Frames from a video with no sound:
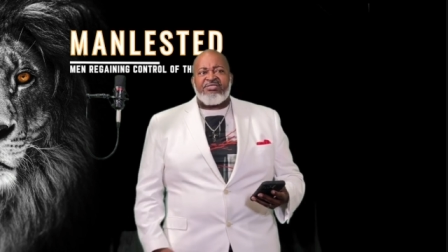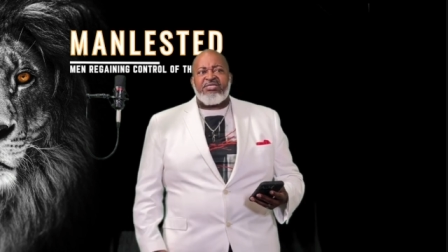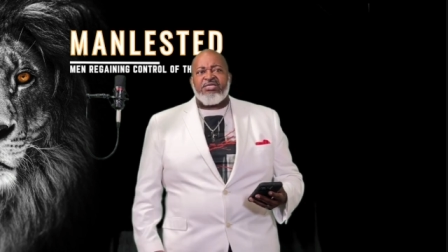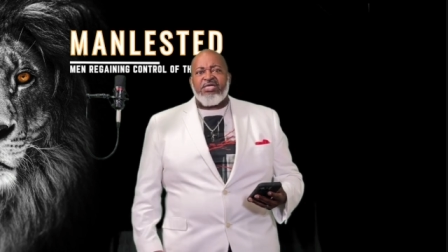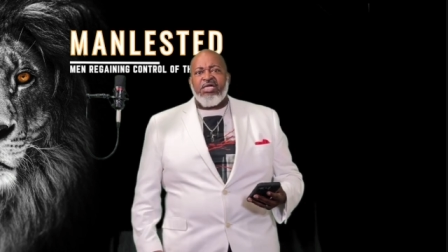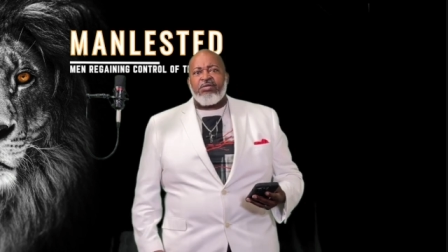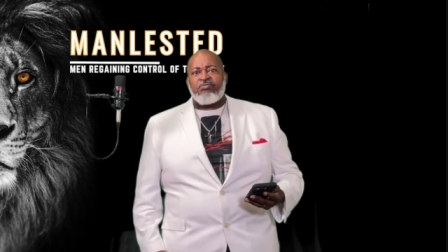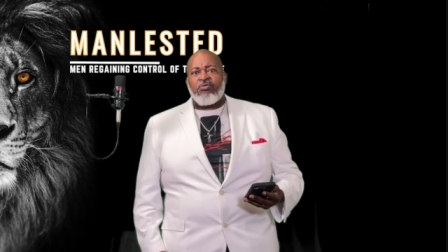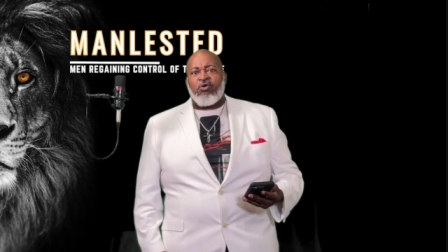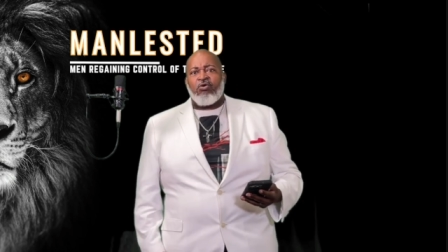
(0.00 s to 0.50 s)
to
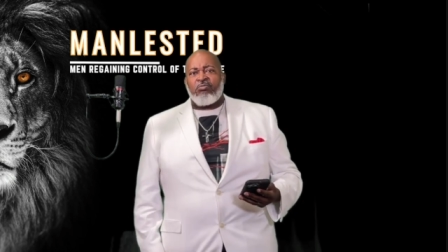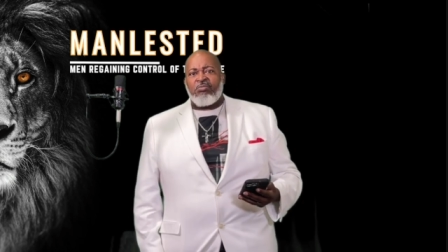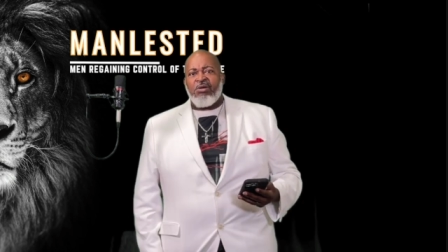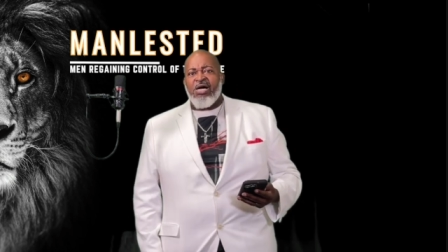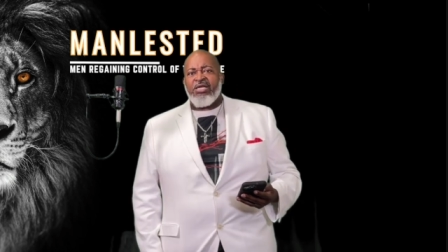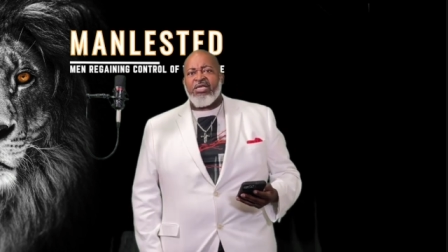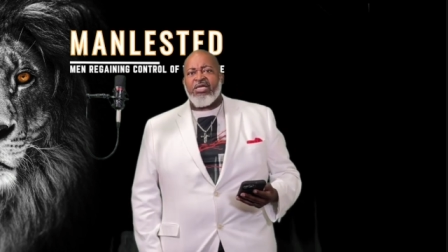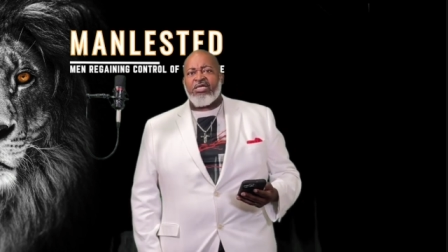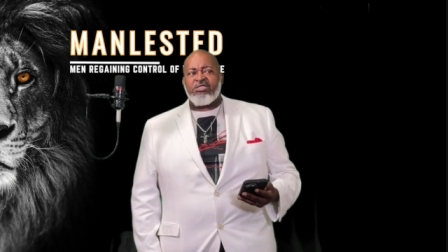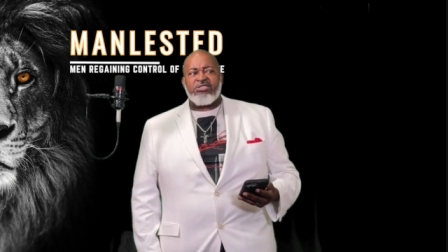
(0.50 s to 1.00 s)
get more
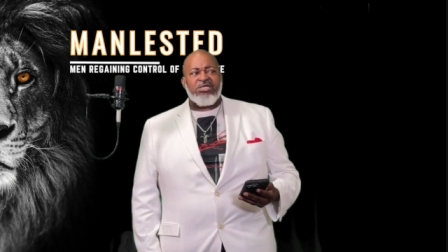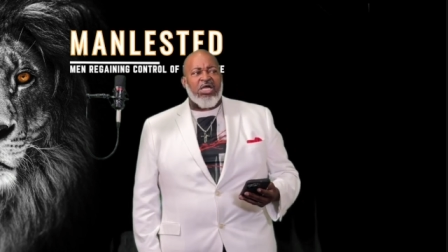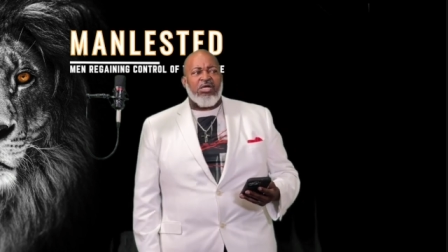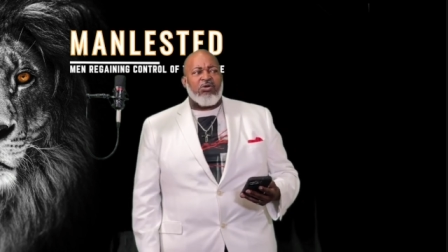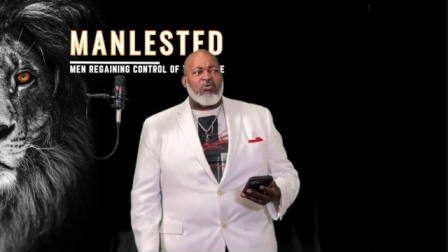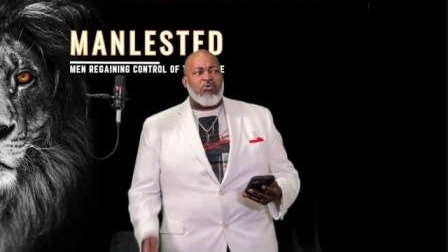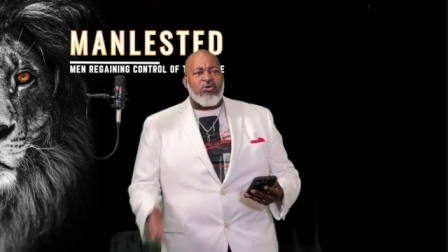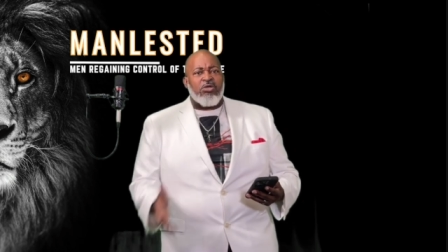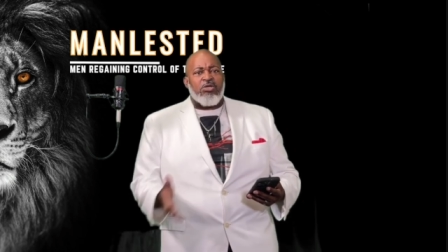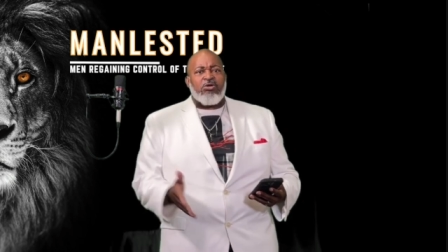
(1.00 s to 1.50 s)
money because I
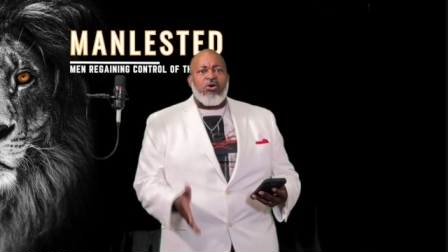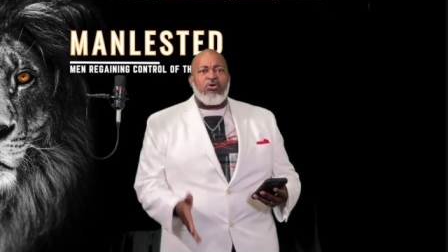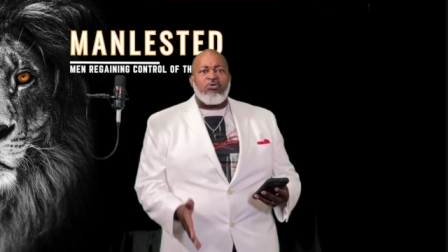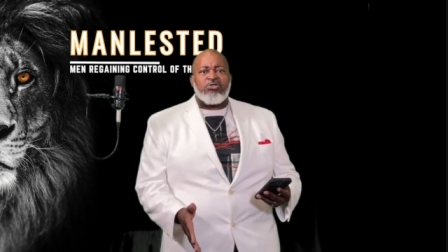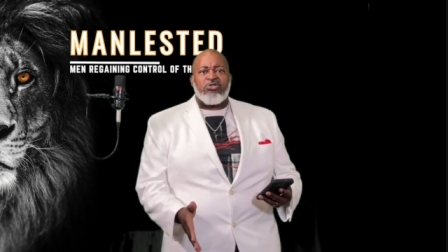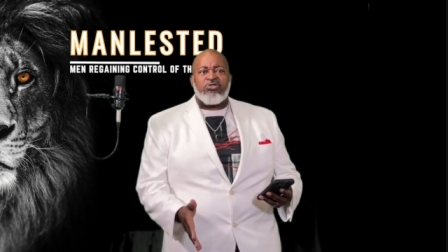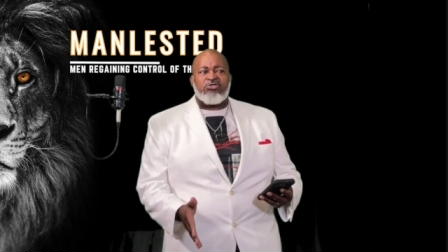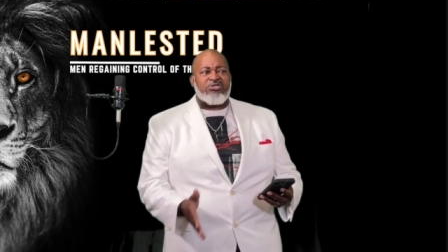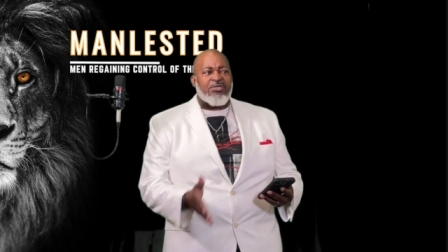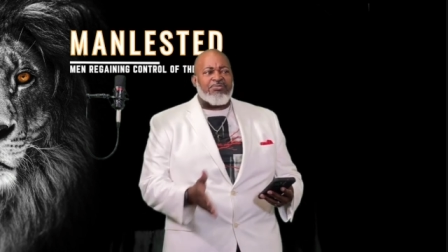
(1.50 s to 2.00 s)
don't want to go
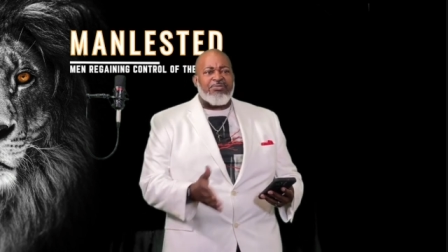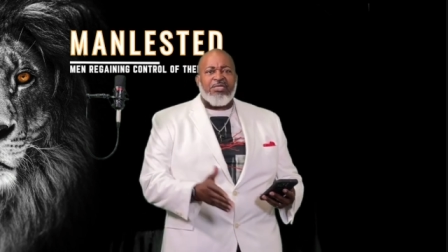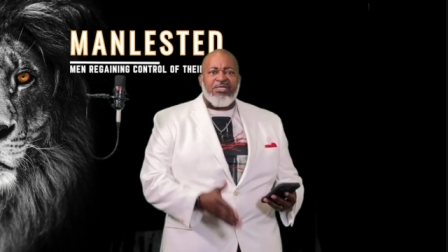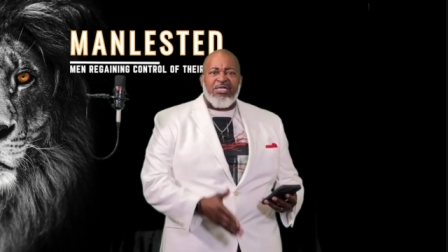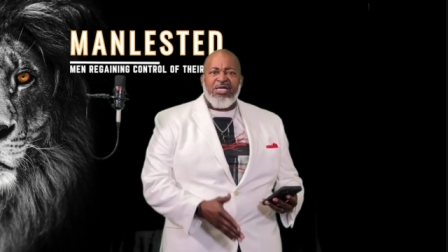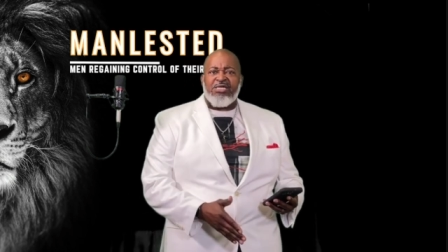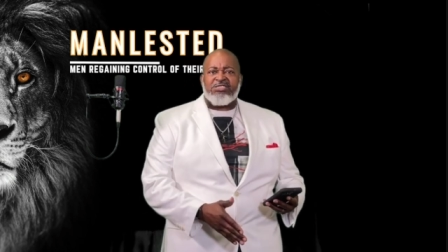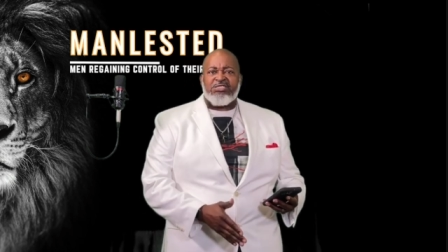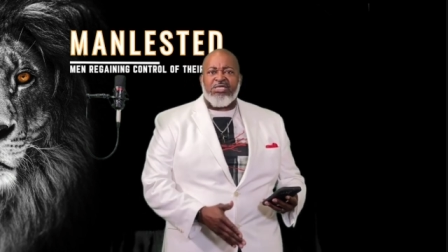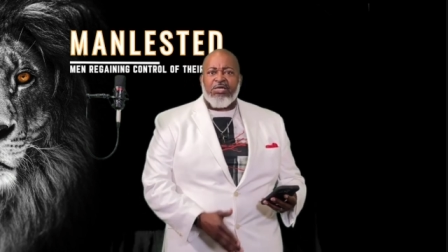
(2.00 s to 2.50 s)
to something
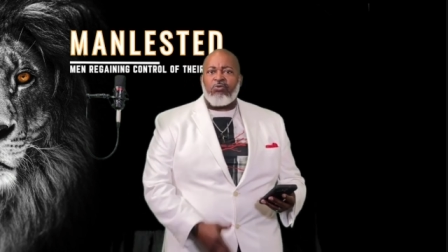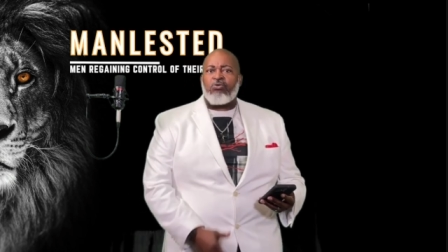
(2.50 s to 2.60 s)
less. I